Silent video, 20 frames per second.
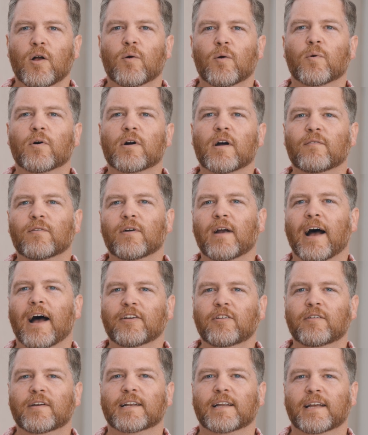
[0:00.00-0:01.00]
We'll cover how
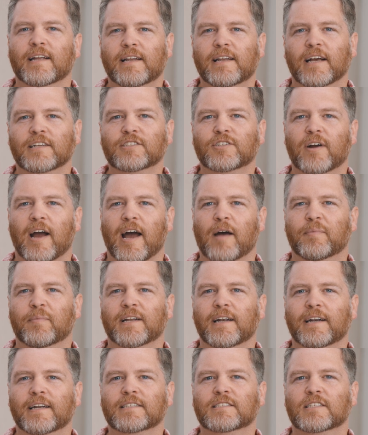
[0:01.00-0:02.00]
you can index your app
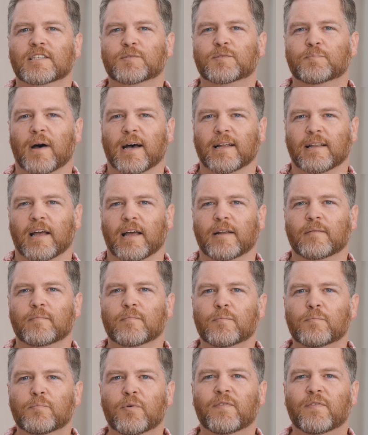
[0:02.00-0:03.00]
entities to Spotlight,
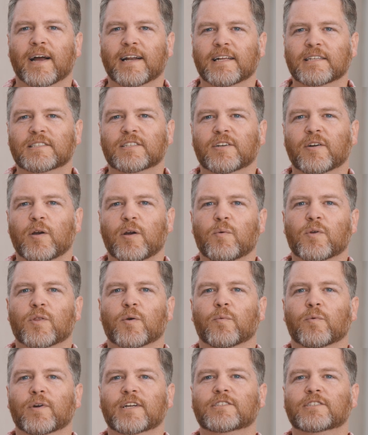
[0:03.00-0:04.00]
providing Siri with
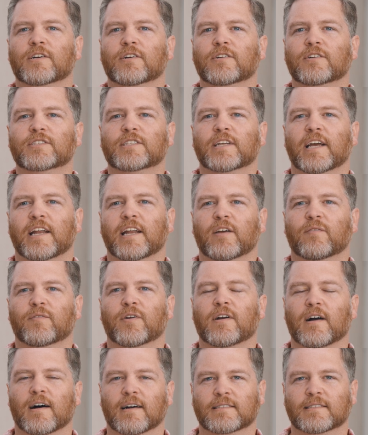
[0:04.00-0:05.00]
a rich understanding of
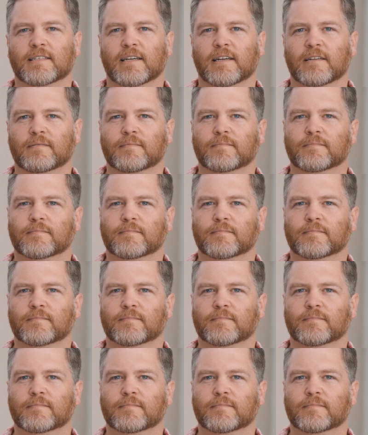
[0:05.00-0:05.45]
your content.